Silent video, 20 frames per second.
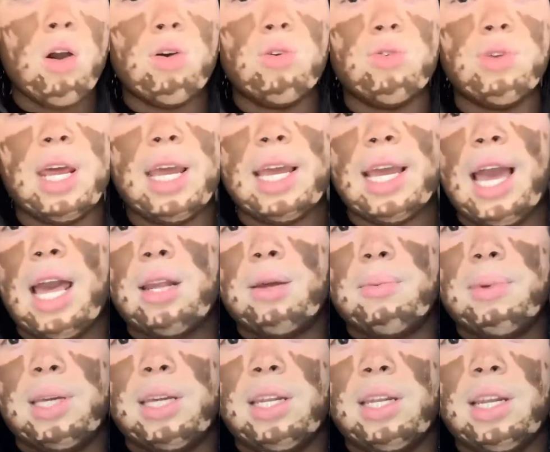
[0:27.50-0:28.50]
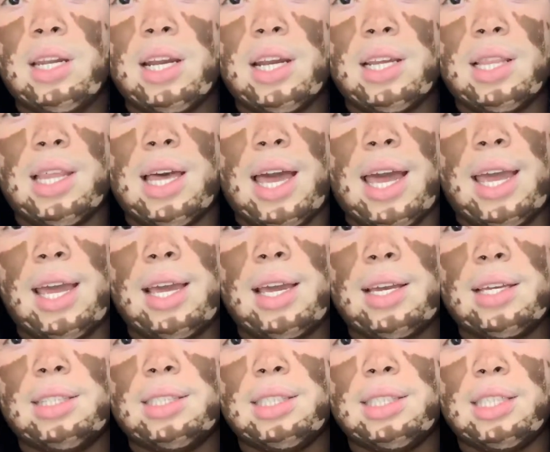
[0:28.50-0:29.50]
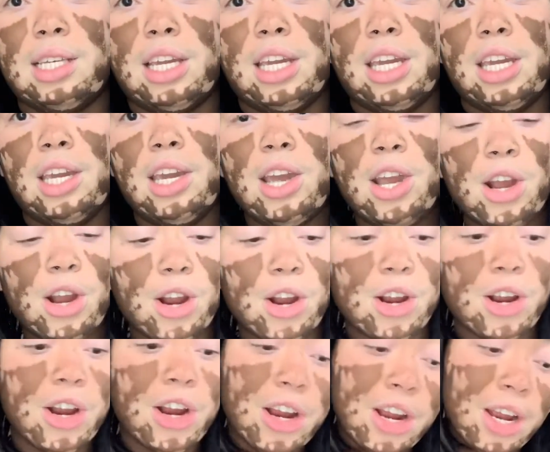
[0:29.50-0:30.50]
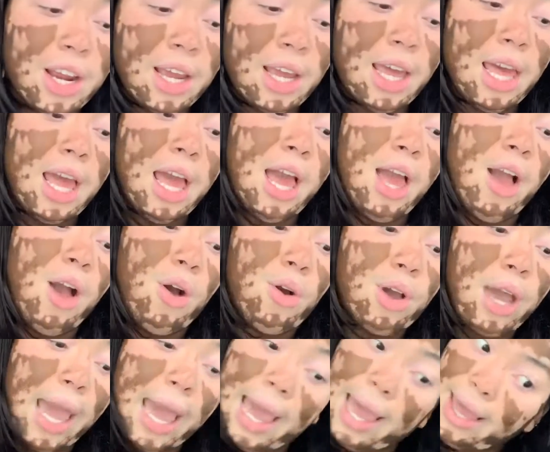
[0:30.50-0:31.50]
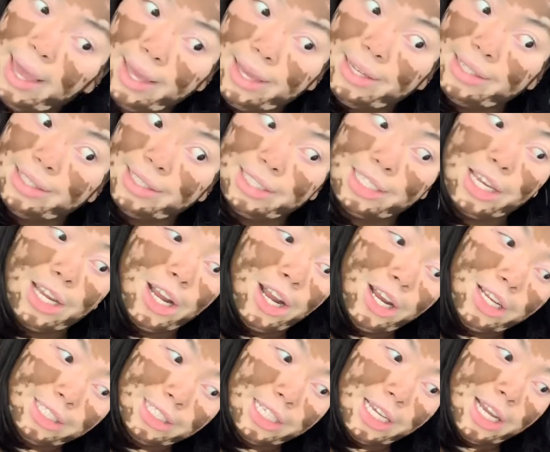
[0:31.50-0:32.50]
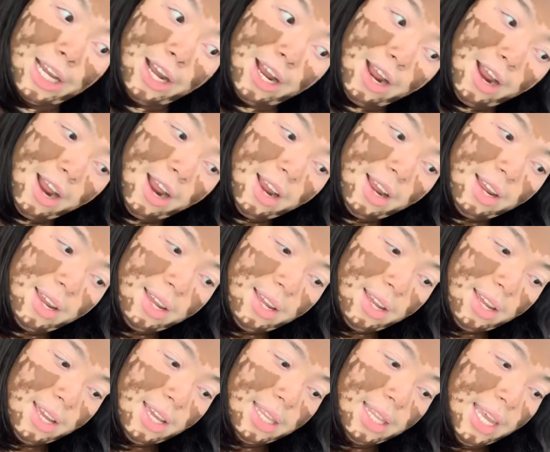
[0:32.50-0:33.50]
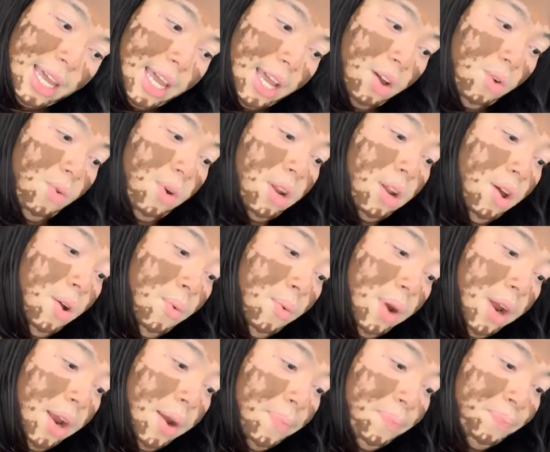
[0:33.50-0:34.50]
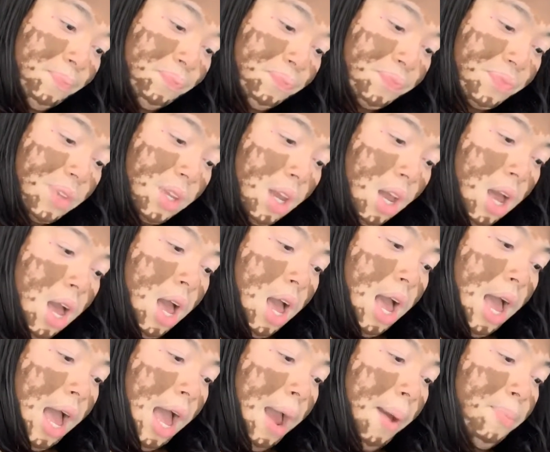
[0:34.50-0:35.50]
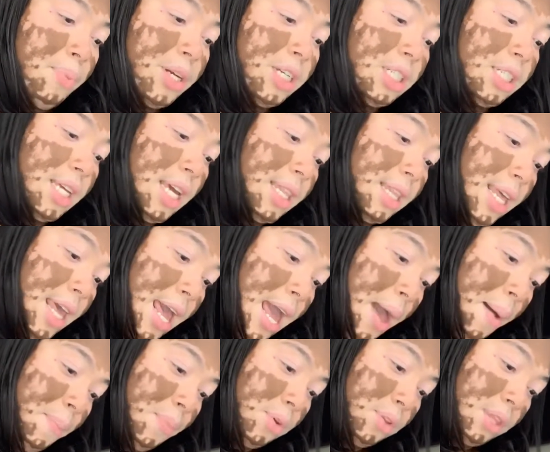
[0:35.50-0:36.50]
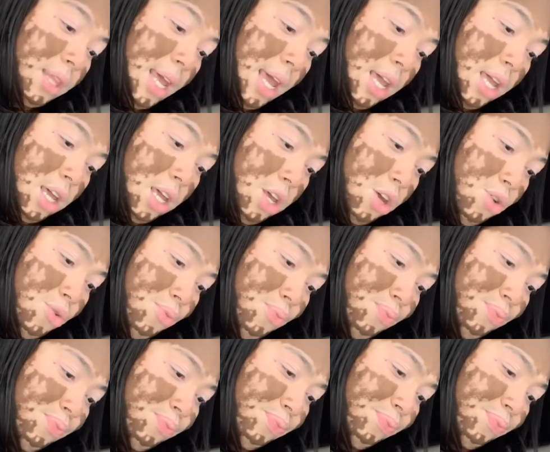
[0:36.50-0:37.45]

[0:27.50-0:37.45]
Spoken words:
Well, they got them in there like secure. Okay, secure. They ain't going nowhere. I appreciate that, Apple. Thank you.